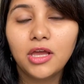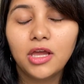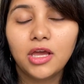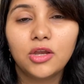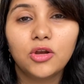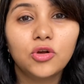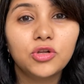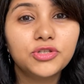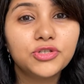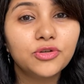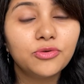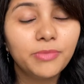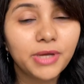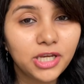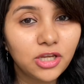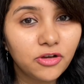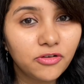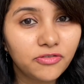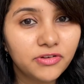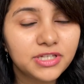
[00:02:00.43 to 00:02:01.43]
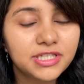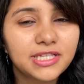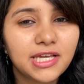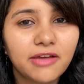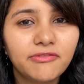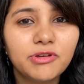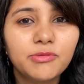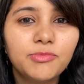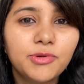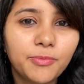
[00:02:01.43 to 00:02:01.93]
and also many of us
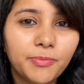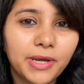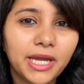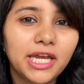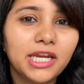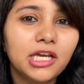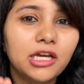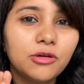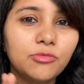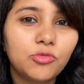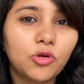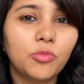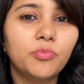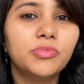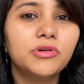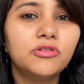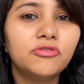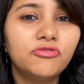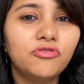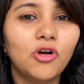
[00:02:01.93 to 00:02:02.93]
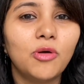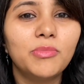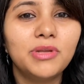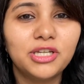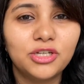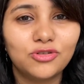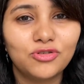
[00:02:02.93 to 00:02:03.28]
haven't prepared proper formal